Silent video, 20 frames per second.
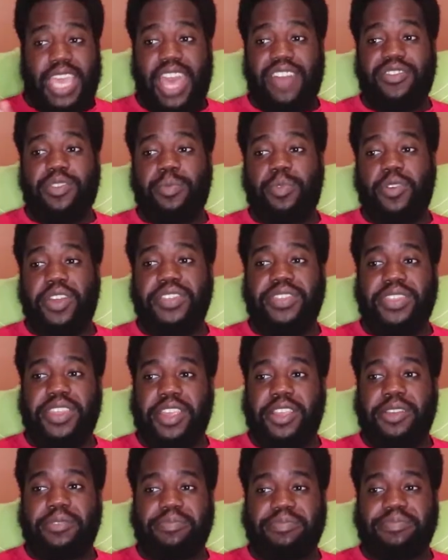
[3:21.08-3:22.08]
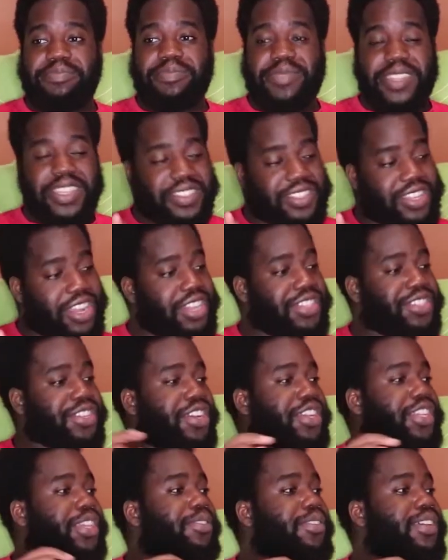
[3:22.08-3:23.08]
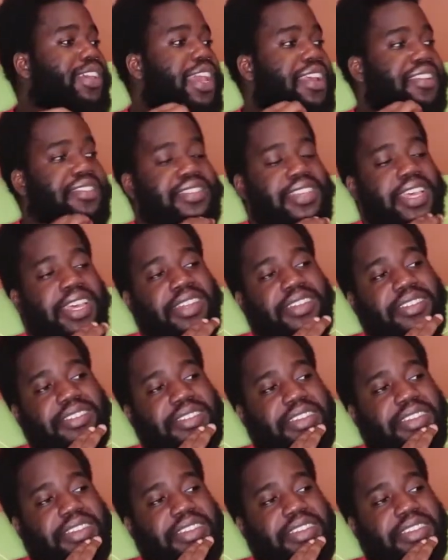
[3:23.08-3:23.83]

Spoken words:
have a point there. It's hard to argue against that.